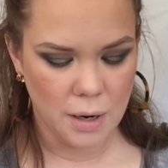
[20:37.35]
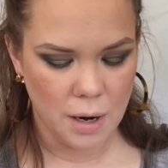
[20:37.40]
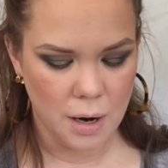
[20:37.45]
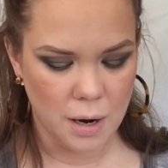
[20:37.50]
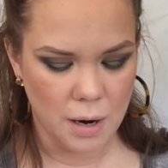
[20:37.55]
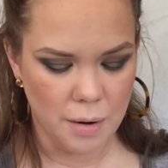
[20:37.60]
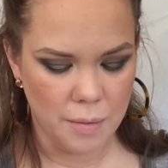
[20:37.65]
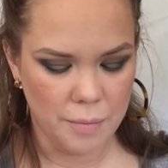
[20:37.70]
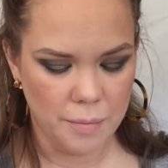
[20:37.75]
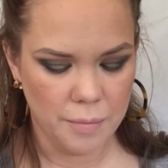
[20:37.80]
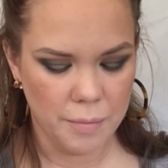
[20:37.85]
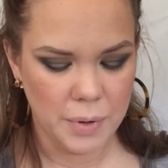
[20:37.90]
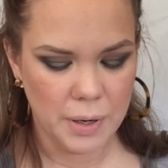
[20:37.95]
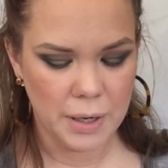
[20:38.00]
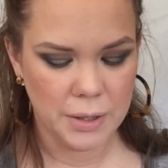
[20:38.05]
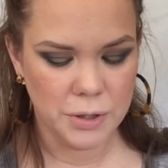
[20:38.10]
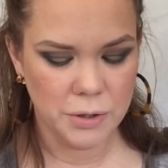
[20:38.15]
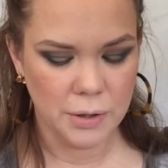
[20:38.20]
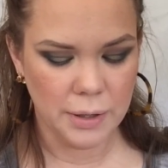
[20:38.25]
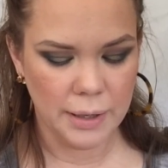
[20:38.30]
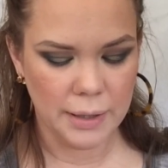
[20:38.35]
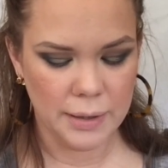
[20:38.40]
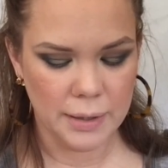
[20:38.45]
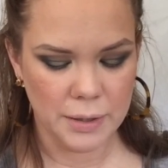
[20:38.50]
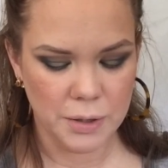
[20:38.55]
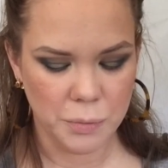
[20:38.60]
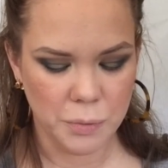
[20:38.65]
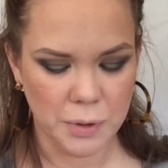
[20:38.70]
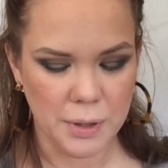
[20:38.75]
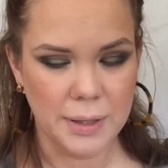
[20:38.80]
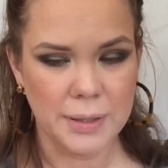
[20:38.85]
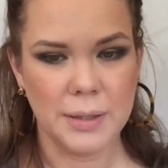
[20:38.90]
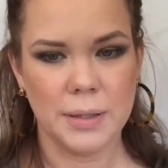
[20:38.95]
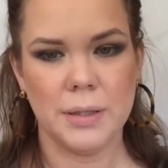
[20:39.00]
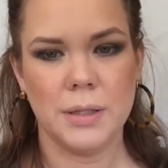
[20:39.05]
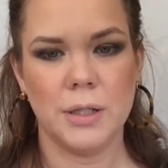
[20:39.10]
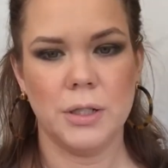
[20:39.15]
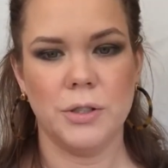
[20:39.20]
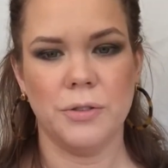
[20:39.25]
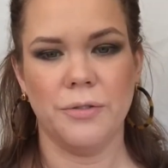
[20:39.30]
But I do like this one because
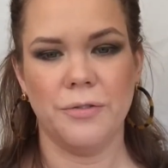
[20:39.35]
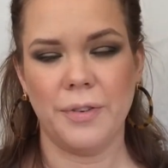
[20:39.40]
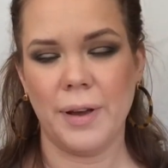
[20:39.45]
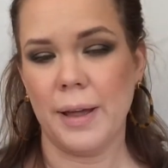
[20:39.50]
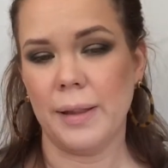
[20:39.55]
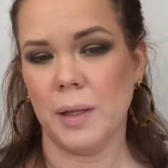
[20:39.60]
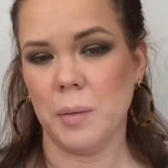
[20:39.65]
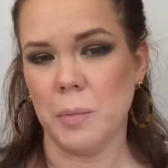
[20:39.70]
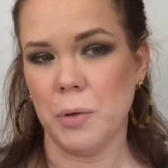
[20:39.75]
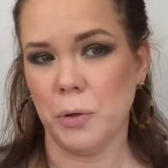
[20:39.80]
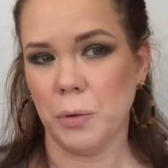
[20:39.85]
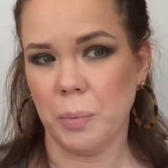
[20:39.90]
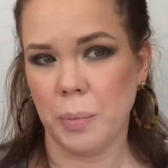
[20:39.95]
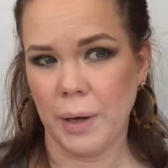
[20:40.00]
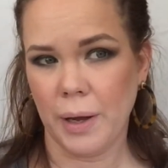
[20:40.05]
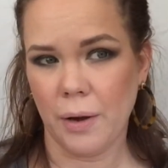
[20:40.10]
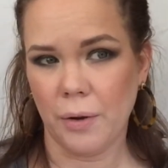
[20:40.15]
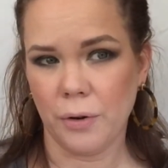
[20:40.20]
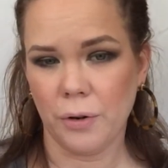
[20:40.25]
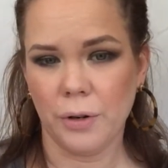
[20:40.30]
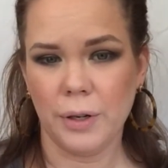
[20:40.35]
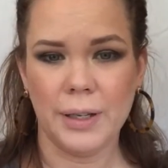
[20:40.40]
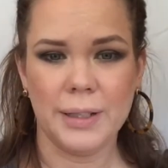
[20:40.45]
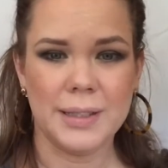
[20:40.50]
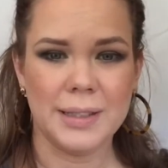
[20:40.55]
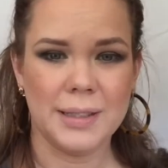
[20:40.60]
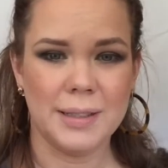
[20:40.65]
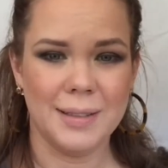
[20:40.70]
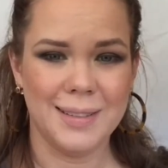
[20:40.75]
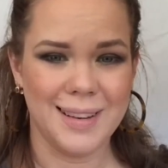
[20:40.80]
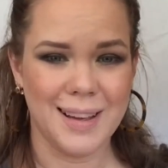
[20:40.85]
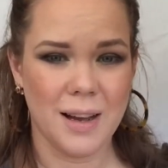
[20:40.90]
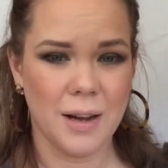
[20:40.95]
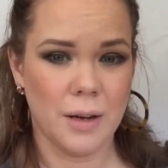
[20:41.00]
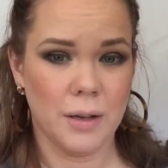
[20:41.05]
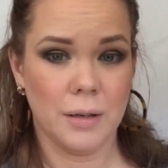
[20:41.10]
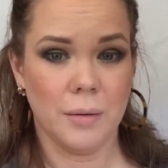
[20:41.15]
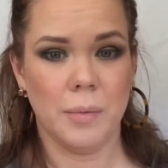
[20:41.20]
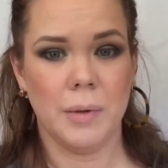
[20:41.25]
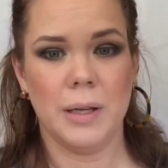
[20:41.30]
it's such a finely milled powder. It's not
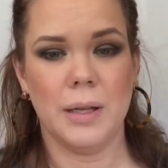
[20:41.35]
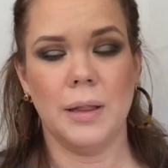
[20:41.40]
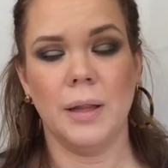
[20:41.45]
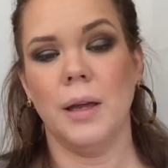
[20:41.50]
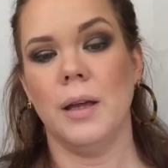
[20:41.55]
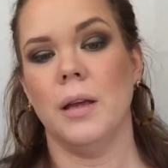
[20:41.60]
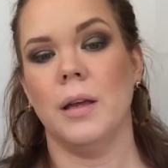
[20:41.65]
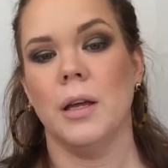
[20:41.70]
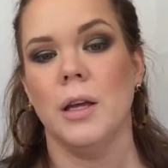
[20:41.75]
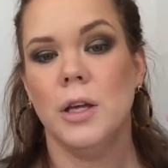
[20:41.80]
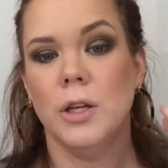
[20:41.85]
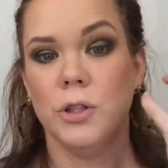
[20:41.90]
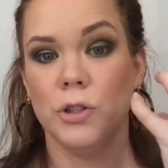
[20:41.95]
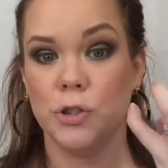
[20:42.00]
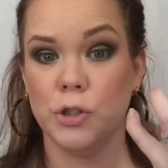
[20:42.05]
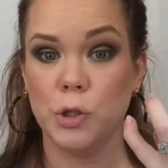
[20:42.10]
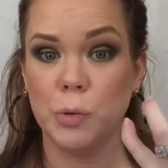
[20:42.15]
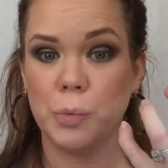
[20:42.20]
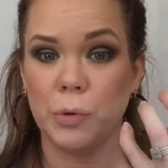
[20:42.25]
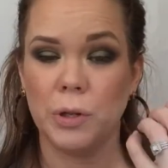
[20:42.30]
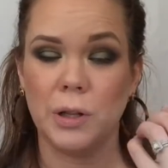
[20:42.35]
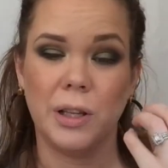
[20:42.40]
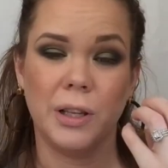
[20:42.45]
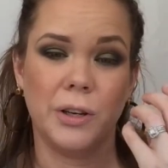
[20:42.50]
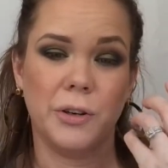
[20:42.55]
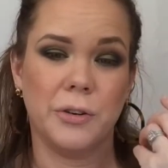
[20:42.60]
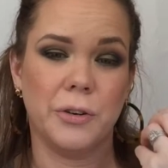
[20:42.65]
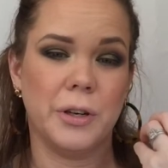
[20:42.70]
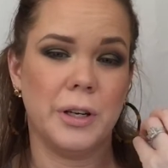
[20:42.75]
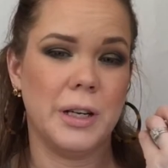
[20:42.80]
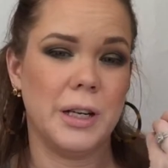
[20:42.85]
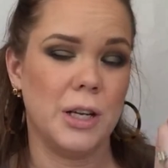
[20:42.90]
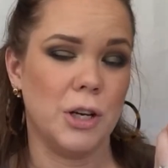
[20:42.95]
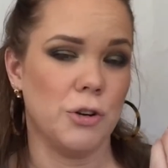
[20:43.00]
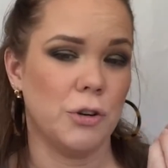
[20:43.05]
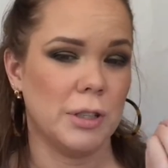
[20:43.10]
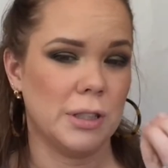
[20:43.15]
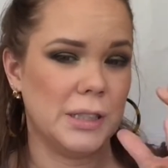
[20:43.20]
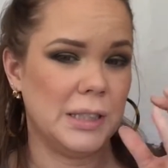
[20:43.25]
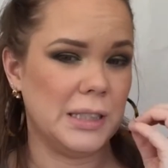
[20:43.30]
going to be like super glittery and
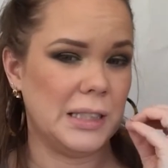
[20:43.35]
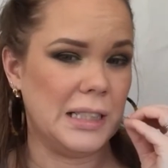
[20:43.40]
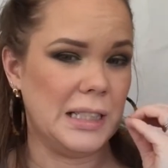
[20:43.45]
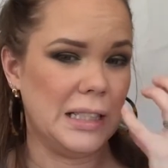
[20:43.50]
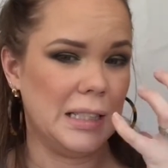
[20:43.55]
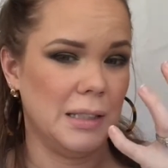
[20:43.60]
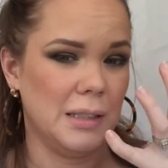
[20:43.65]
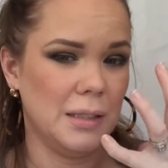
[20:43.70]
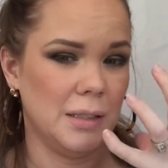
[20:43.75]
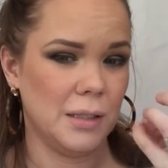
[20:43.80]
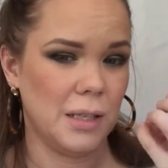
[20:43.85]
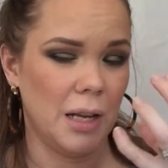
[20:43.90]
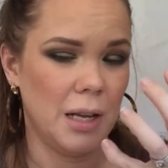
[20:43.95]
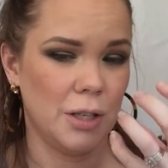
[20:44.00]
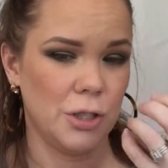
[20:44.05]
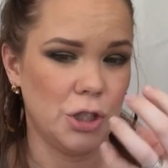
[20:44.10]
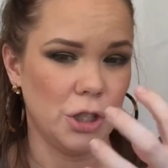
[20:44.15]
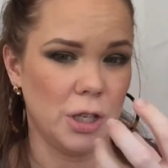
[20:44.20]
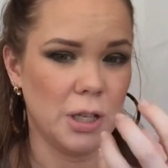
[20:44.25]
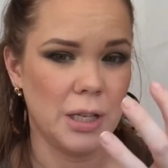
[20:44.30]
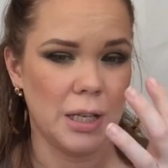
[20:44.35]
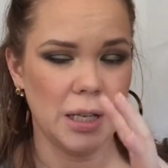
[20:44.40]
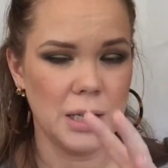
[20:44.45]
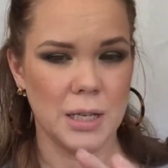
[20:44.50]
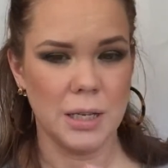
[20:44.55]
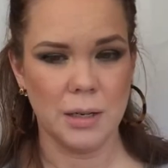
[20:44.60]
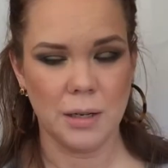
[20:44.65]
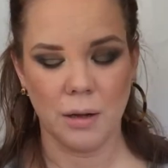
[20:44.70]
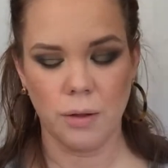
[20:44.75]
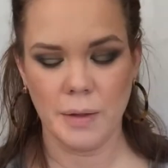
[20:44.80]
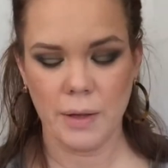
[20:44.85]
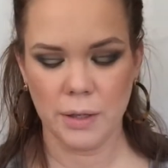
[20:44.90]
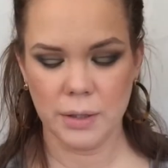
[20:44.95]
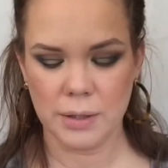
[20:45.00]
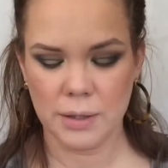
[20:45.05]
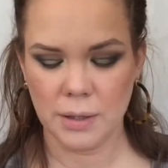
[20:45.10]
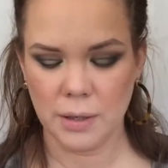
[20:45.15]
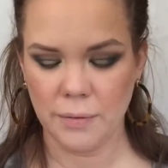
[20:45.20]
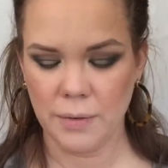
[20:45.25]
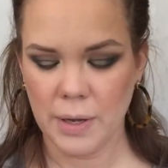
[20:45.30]
crusty and chunky and all that good
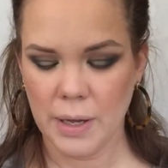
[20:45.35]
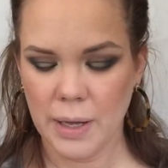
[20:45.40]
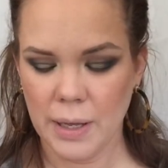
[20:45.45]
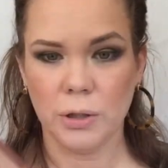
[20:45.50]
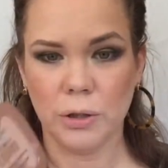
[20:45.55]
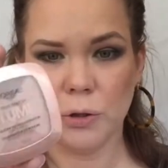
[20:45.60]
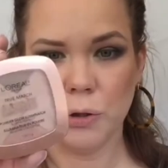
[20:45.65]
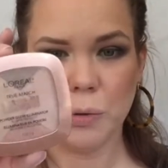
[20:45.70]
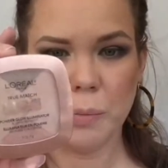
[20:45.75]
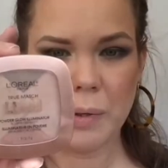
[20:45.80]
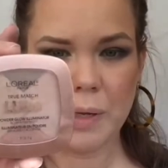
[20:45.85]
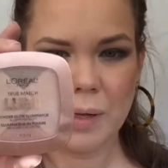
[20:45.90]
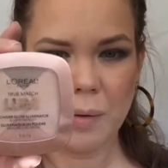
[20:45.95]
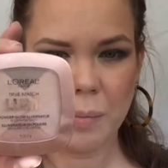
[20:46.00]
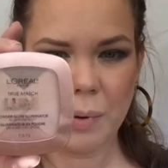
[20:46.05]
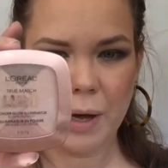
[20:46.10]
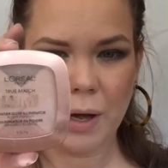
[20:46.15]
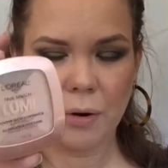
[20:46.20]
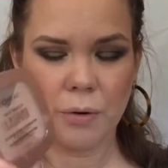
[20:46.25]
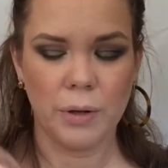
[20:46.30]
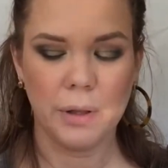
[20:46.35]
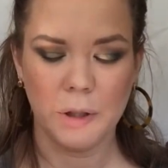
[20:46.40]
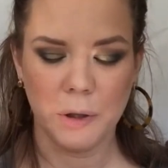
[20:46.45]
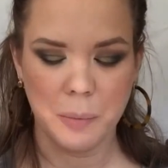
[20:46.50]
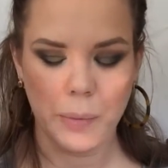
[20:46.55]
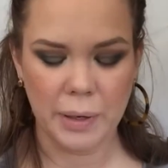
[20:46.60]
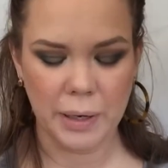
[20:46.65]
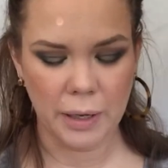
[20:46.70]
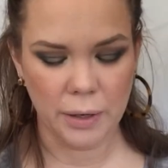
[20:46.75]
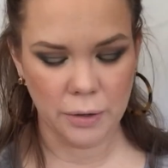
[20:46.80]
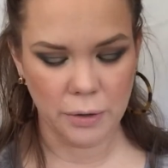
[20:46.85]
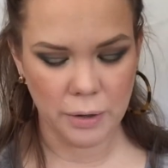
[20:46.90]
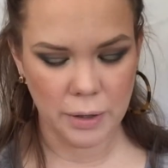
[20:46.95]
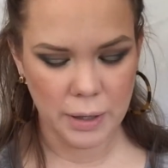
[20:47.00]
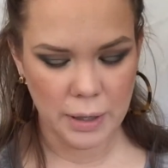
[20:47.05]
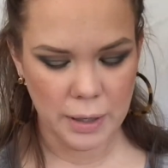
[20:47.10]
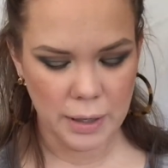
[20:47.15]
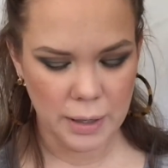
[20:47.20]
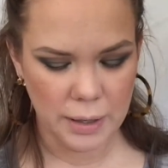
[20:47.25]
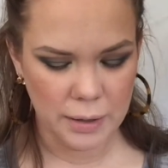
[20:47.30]
stuff. Lumi Powder Illuminator.
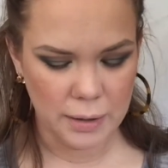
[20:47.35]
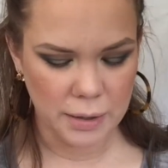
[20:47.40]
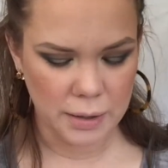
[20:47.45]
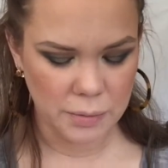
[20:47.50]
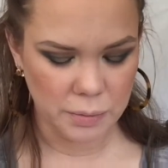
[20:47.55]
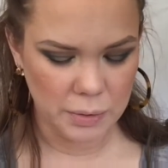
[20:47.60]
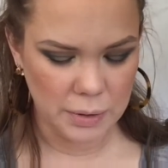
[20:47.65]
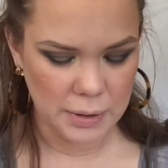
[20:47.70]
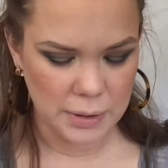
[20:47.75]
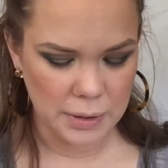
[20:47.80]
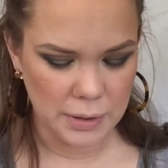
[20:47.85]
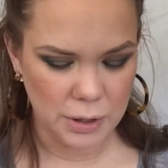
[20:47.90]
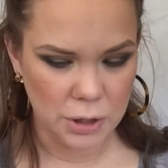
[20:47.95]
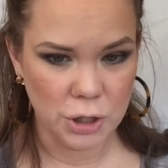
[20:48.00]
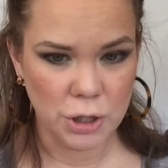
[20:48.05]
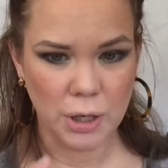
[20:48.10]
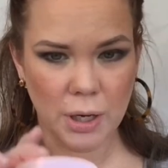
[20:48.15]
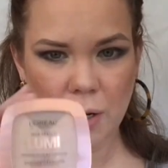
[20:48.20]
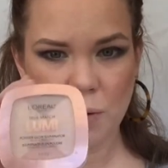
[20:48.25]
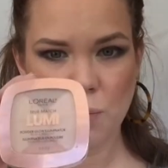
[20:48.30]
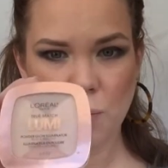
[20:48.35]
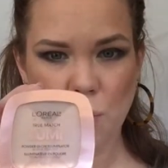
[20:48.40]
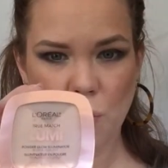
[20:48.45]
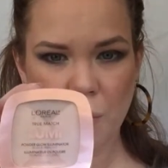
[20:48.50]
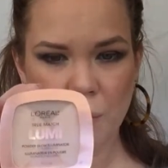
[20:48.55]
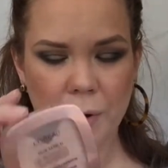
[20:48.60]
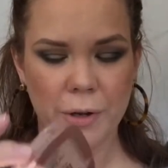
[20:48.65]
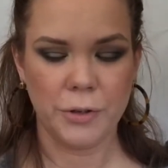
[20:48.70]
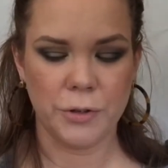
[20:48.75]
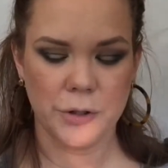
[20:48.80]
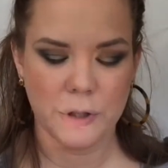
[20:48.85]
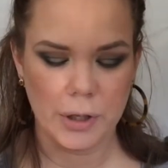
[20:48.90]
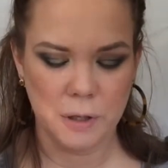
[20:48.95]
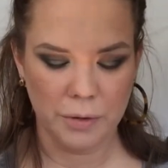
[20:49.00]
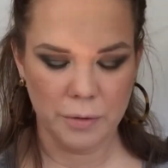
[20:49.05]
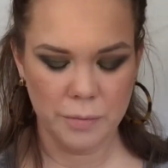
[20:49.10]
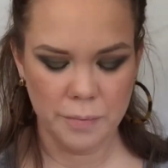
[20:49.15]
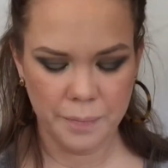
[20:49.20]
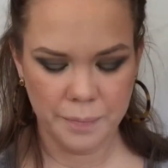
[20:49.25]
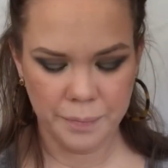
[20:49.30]
This one is in the shade Warm
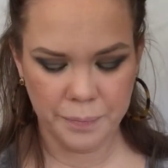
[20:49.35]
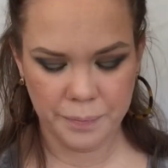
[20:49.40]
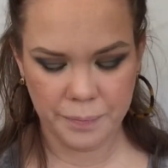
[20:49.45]
Undertone.